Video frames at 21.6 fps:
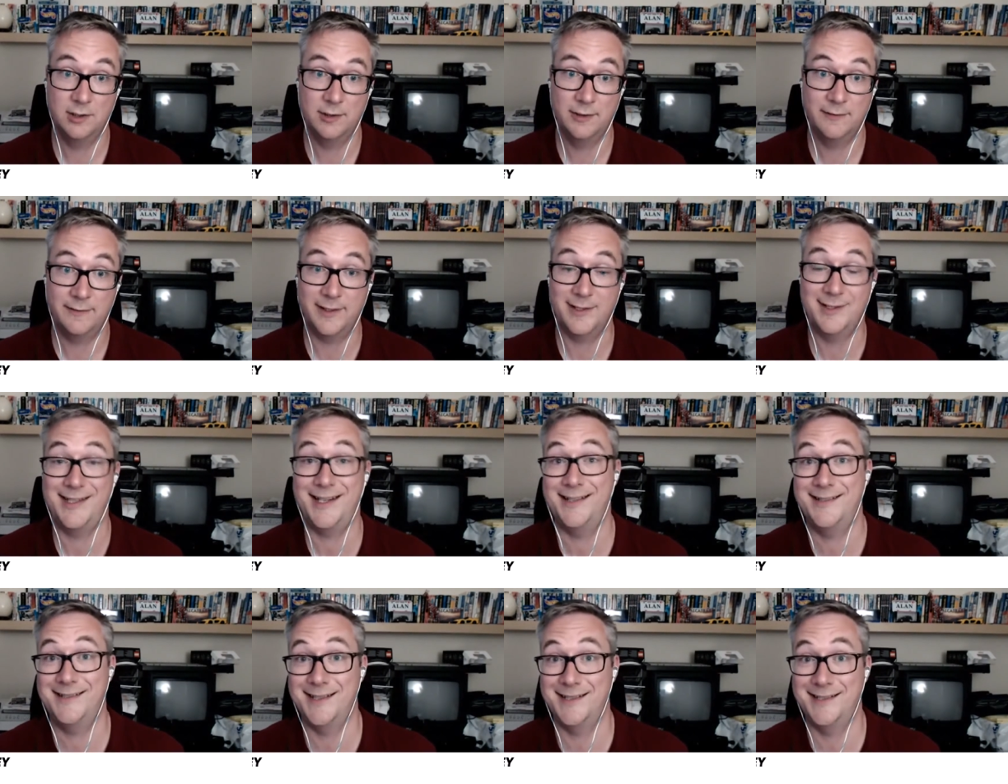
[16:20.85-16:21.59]

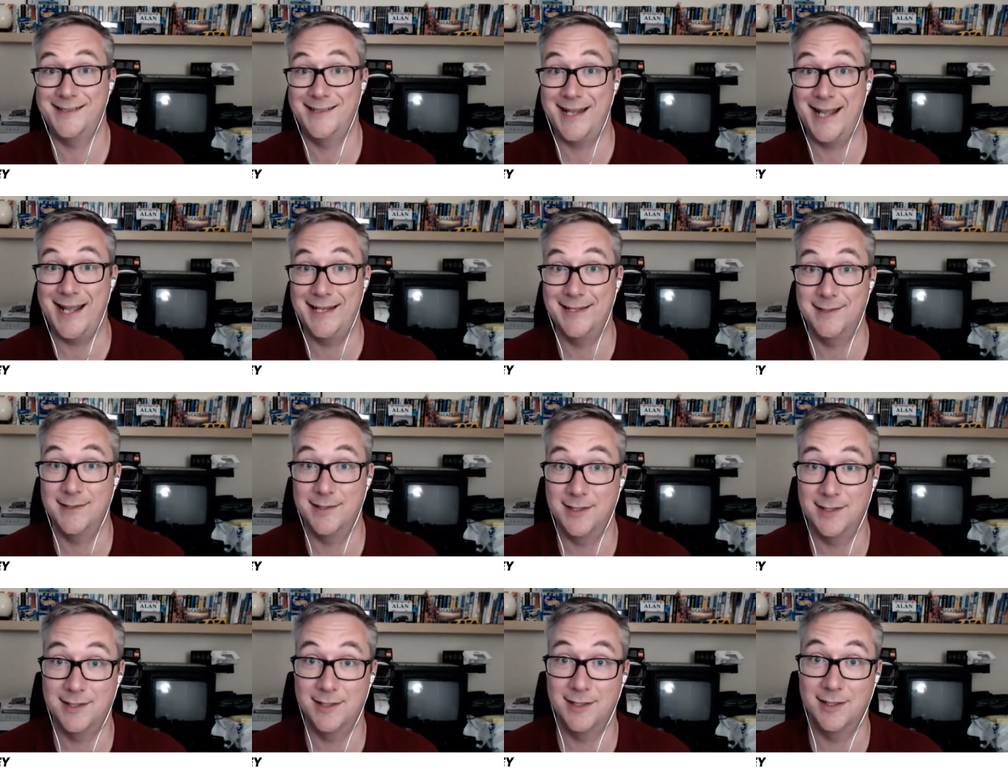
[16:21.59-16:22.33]
Fantastic stands
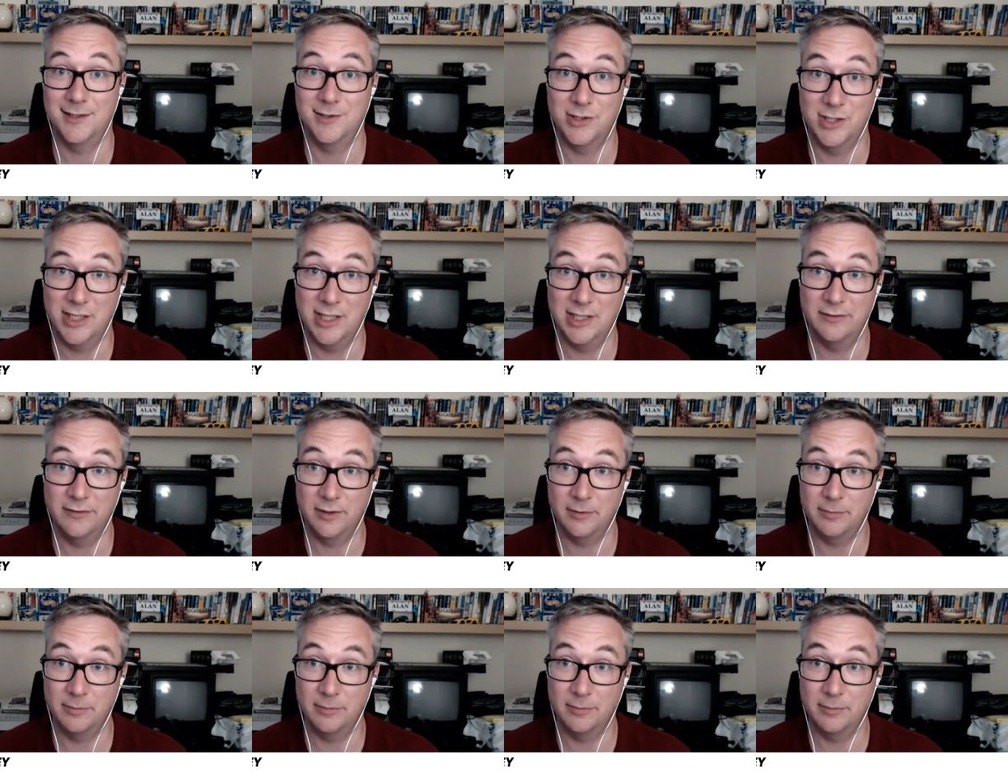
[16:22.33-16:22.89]
at Geneva,